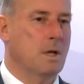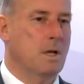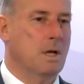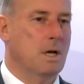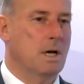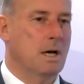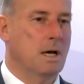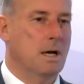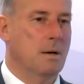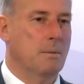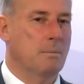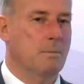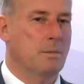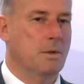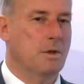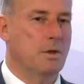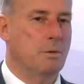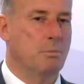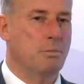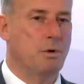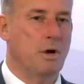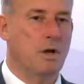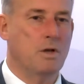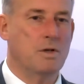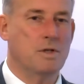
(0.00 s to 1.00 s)
the
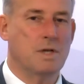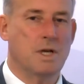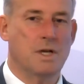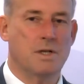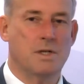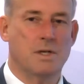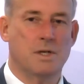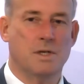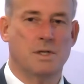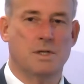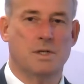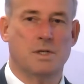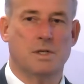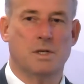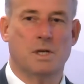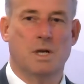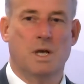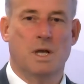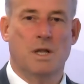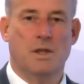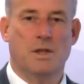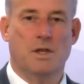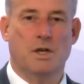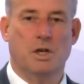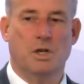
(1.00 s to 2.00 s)
processes
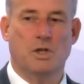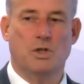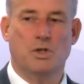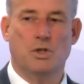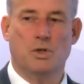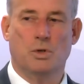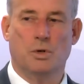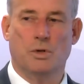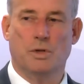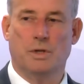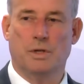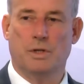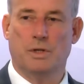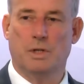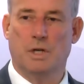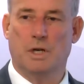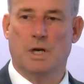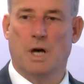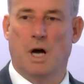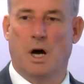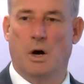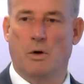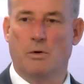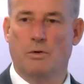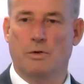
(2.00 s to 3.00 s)
that ensure that
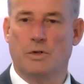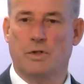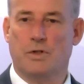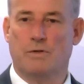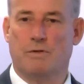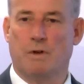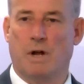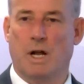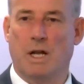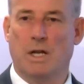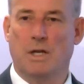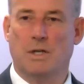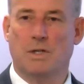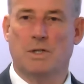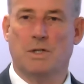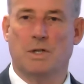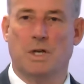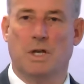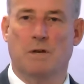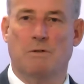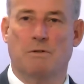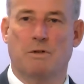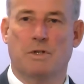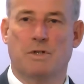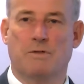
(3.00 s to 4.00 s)
older Australians,
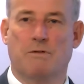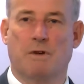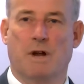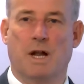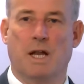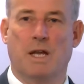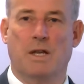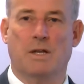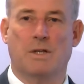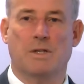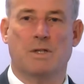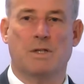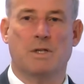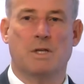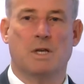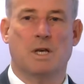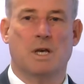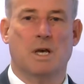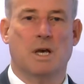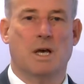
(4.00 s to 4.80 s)
senior Australians